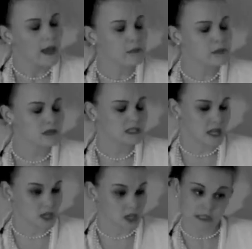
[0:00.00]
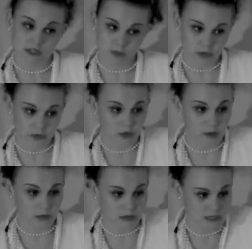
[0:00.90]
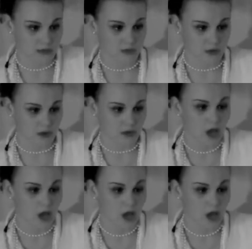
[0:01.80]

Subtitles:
Implementation is where the rubber meets the road.